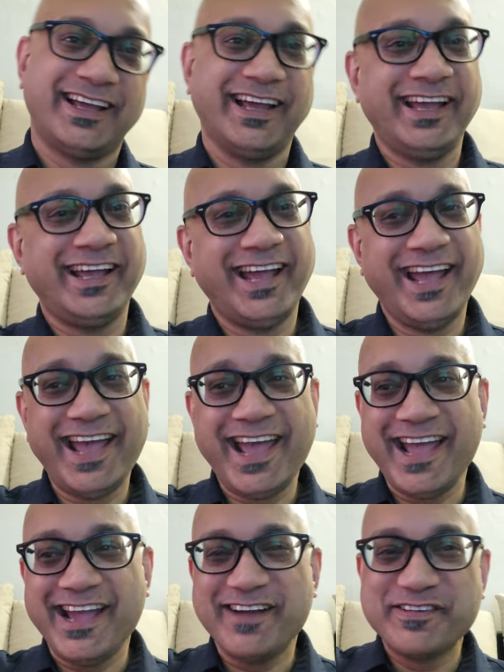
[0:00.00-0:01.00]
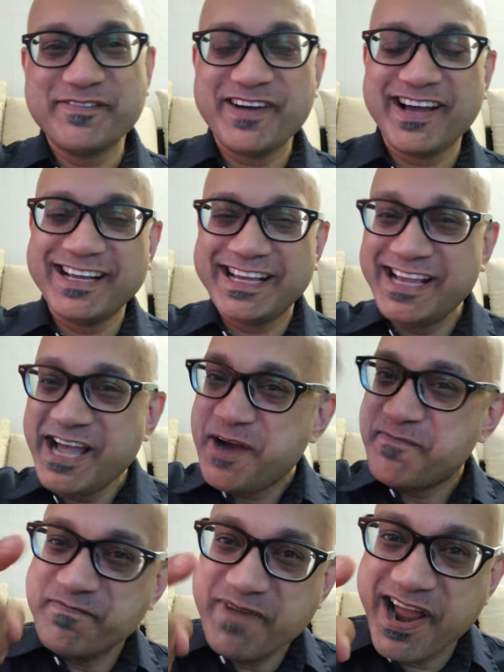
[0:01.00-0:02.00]
Hey, hey, everybody!
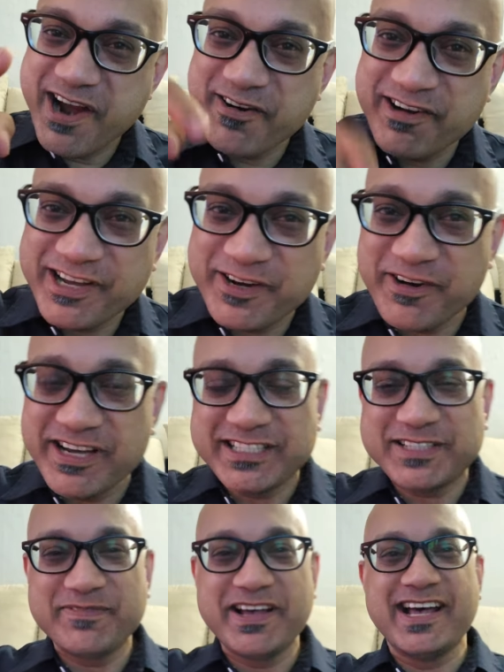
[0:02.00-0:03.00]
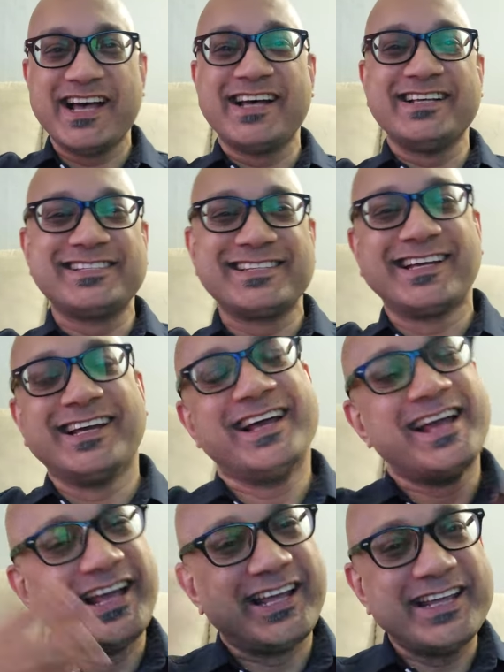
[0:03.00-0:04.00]
Merry Christmas!
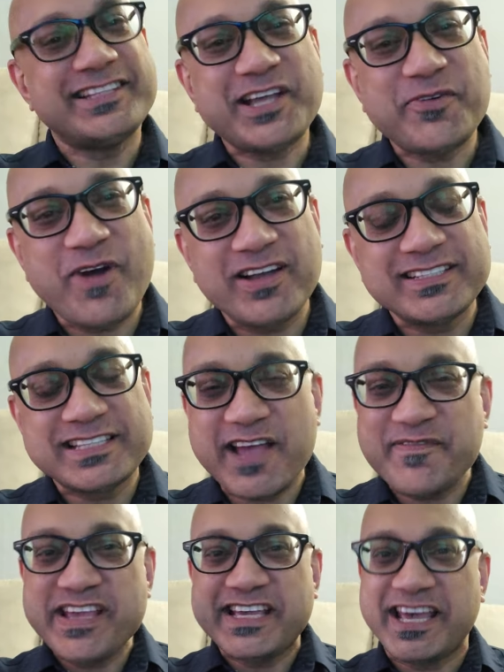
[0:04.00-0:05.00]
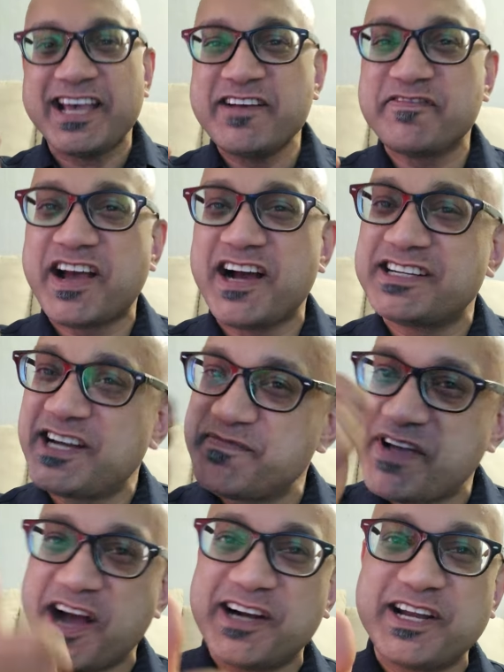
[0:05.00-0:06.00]
Itaewon Sammy, King of
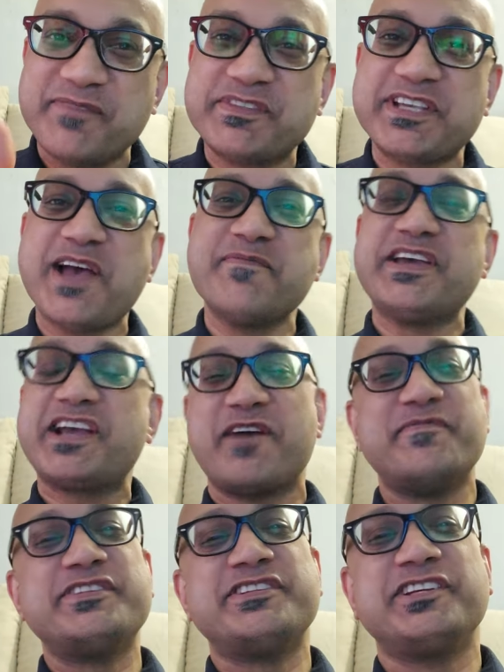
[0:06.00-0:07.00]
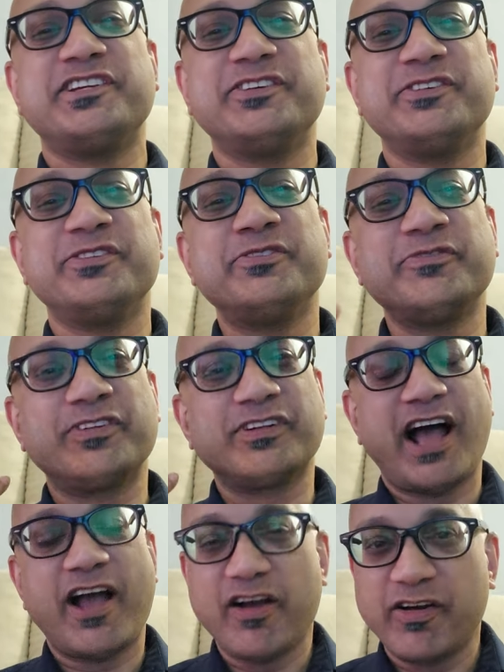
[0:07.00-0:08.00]
Gangnam, Gangnam Sammy, coming to you
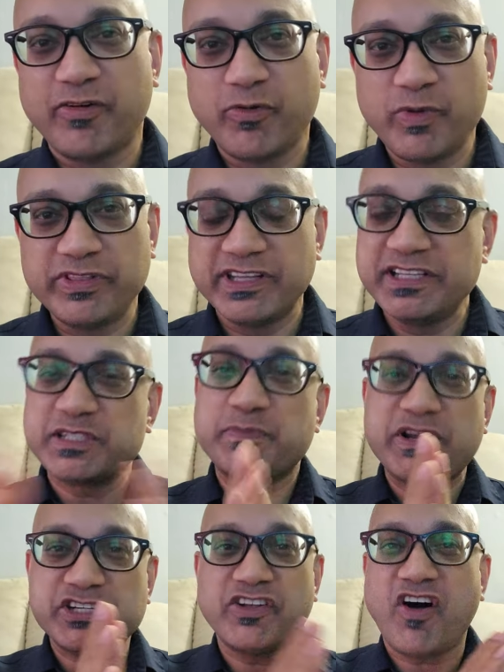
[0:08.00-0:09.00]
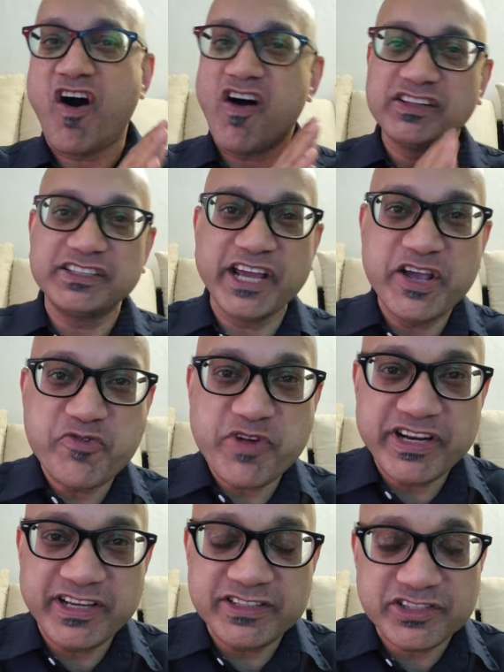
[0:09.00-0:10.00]
with the special holiday
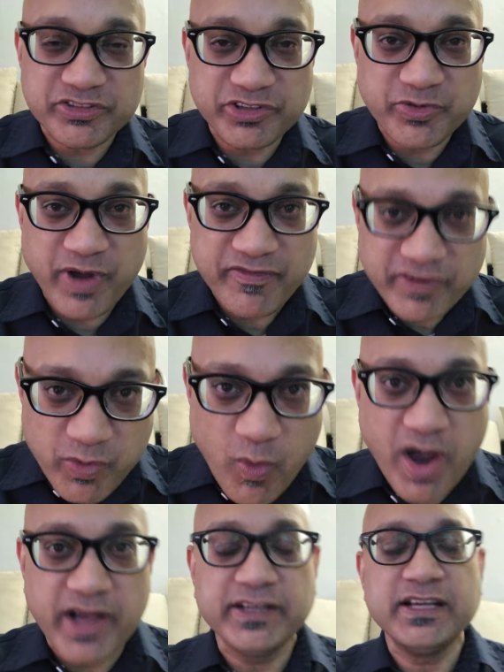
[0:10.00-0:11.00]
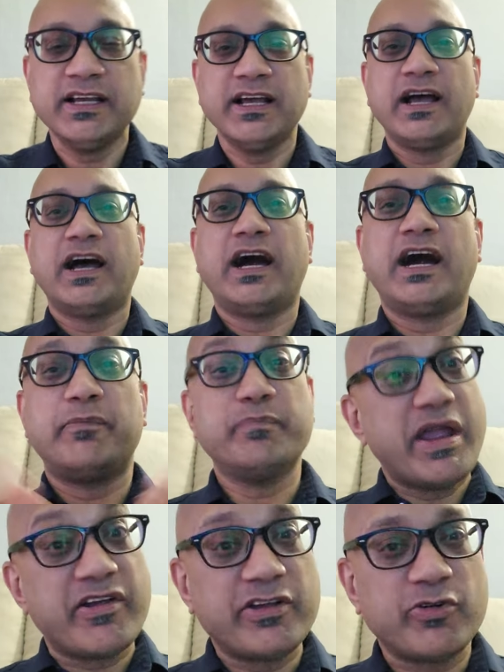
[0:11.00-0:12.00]
greetings to you, everyone. Uh,
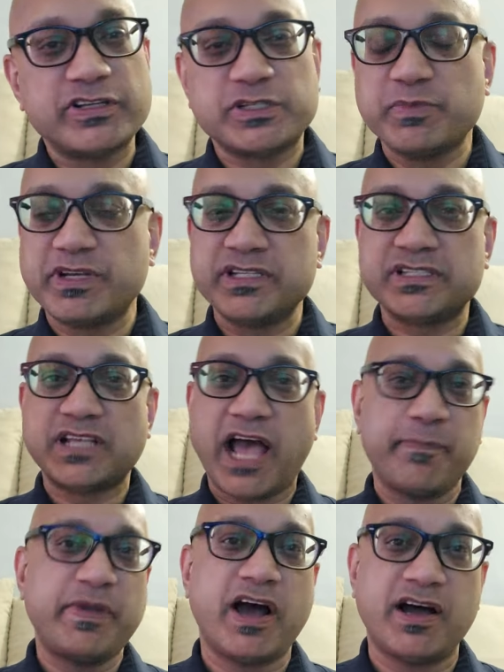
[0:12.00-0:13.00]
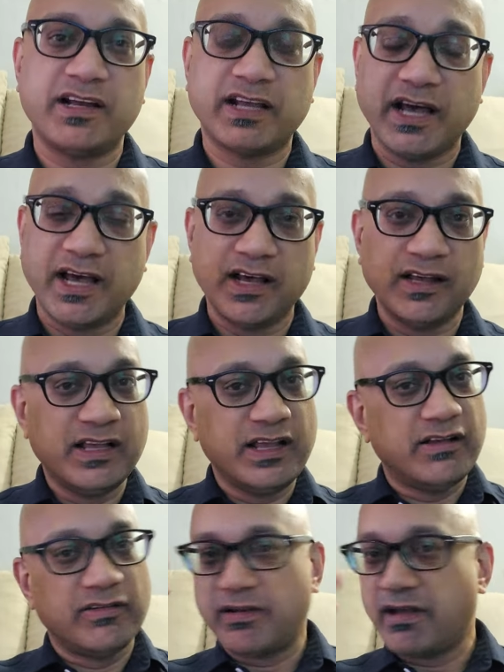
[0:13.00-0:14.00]
Merry Christmas, Happy Hanukkah,
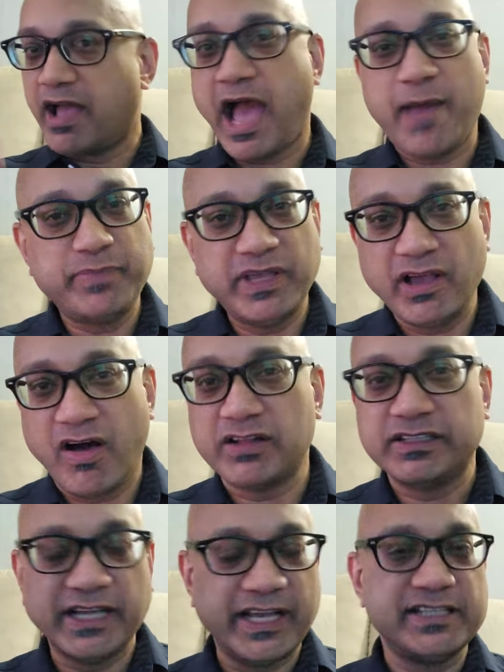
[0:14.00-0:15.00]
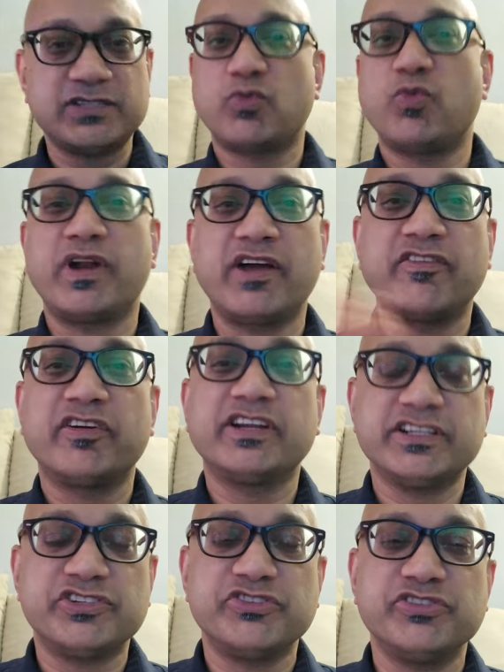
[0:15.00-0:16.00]
Happy Holidays, whatever it
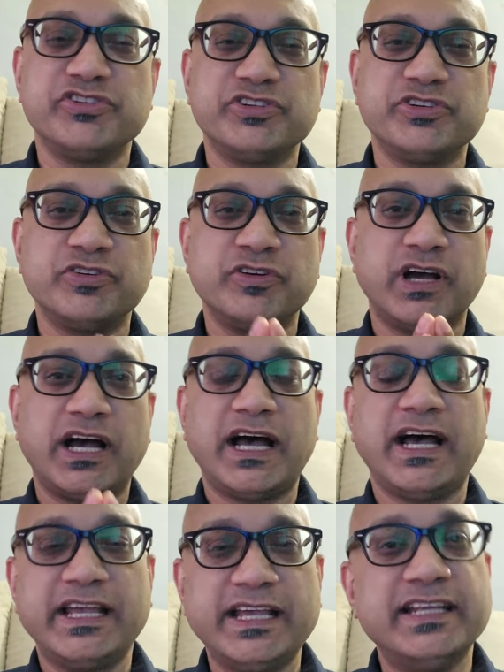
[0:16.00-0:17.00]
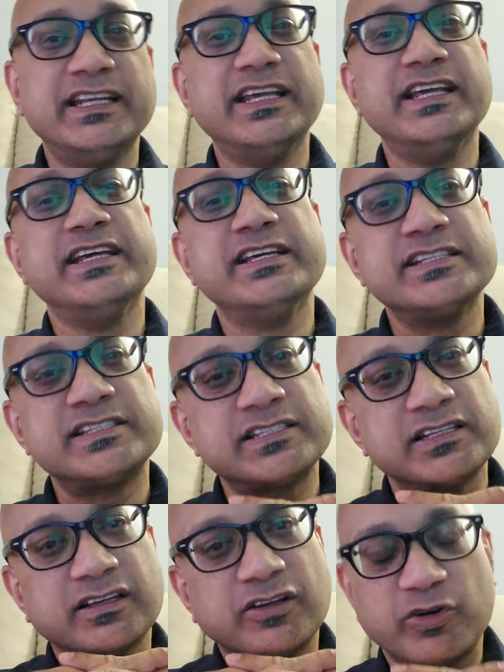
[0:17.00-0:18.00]
is you do. Uh, it
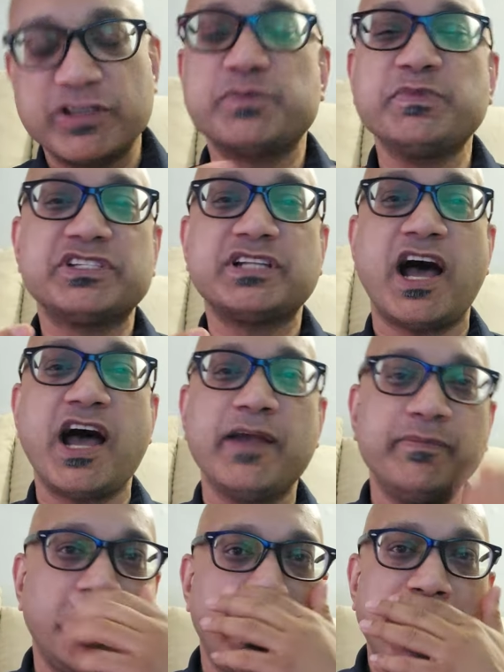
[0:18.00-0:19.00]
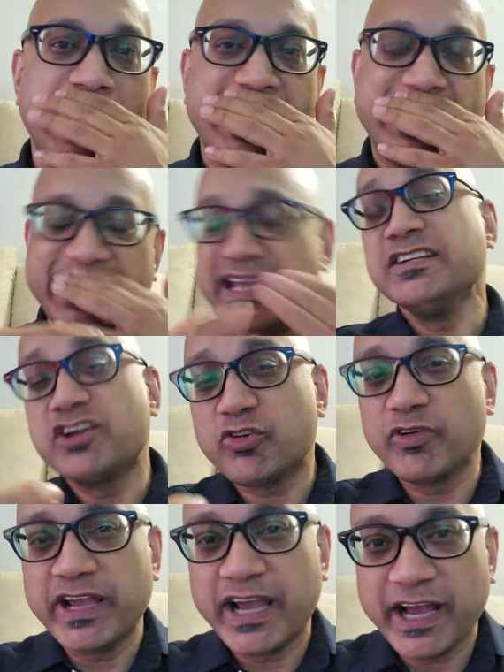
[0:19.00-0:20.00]
is Christmas time in
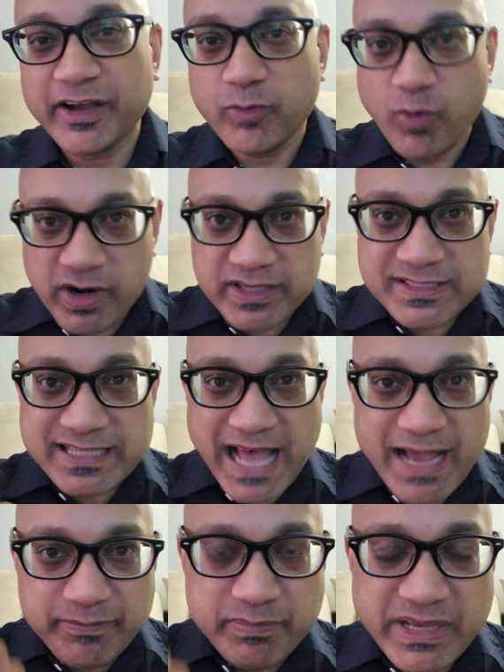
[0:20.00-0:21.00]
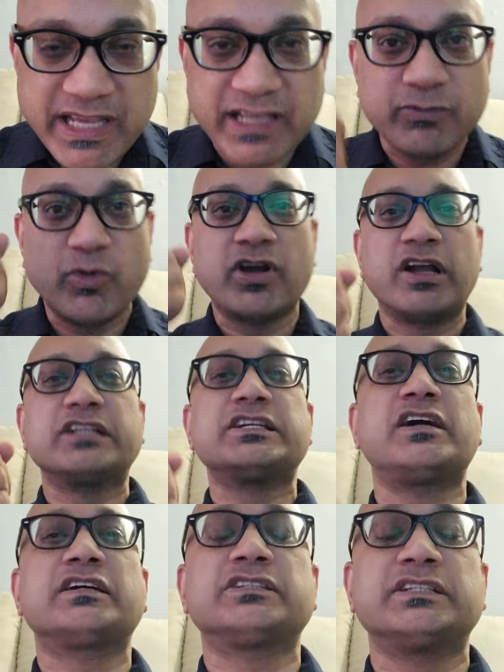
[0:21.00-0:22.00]
Korea. What does that mean? We're going to
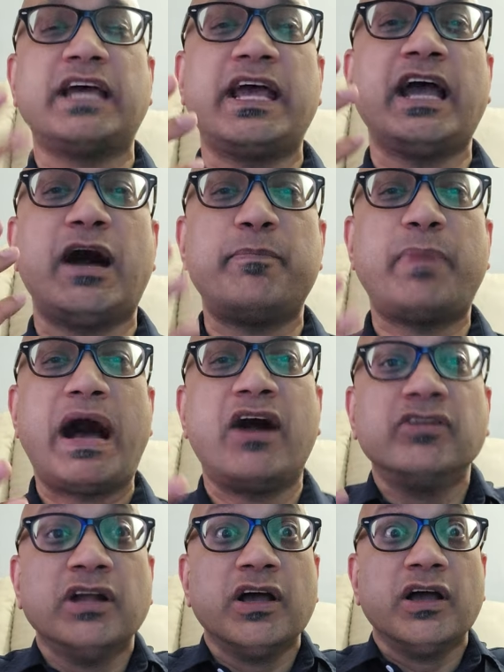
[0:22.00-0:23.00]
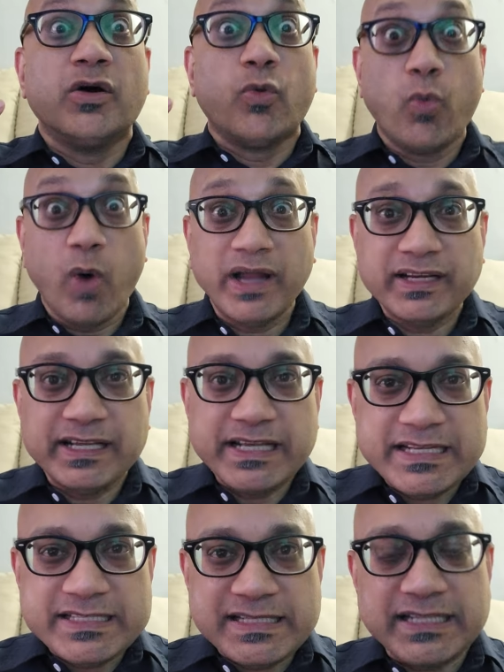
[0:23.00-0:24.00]
talk today about what
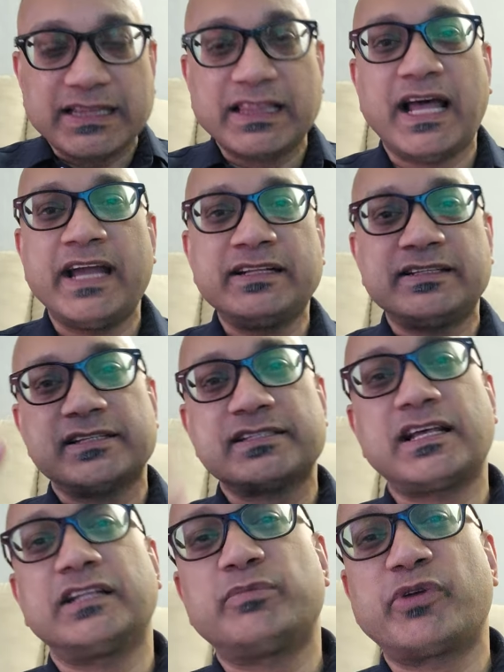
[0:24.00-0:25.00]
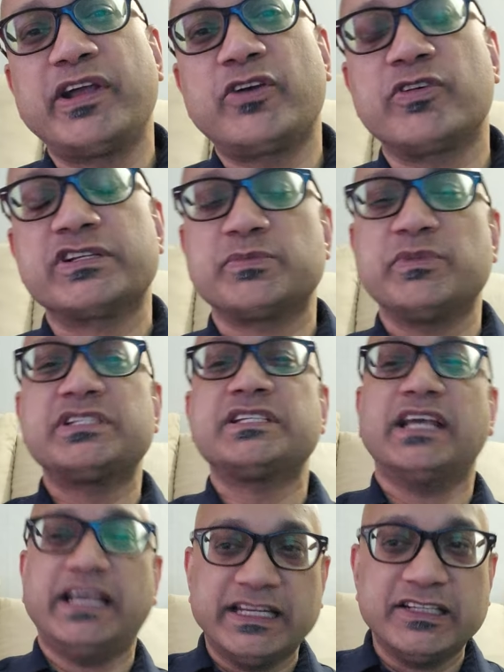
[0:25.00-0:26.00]
is it like to celebrate
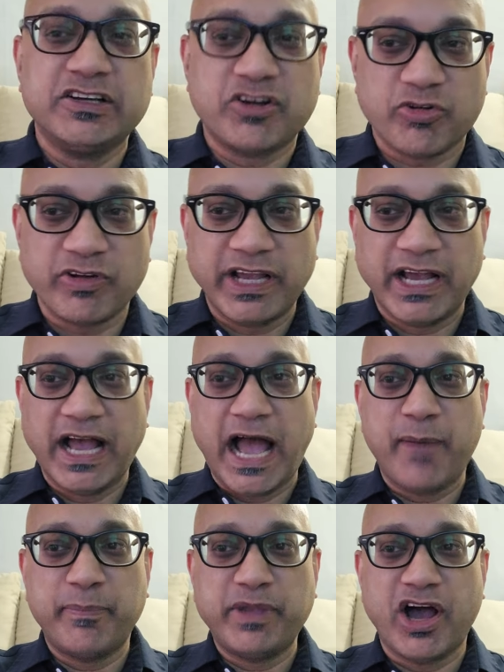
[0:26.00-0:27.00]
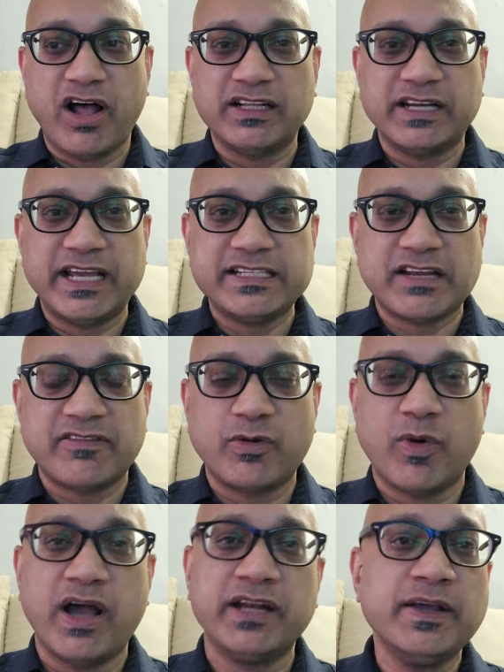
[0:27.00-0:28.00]
Christmas in Korea. Happy Holidays,
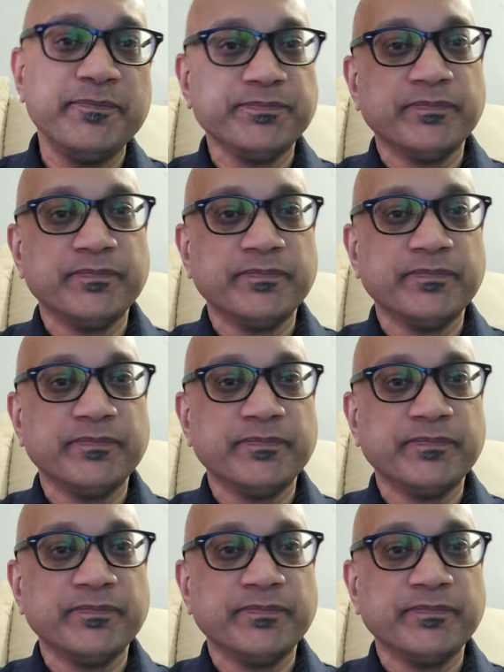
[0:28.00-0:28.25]
everyone!